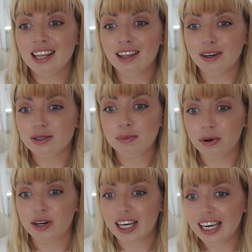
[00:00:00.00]
those
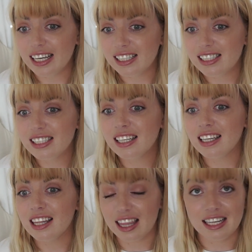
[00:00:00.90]
poor kids,
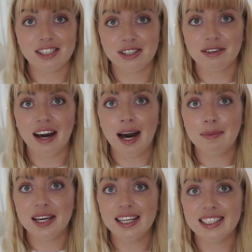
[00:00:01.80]
they deserve a
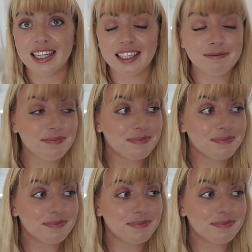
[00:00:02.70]
happy ending.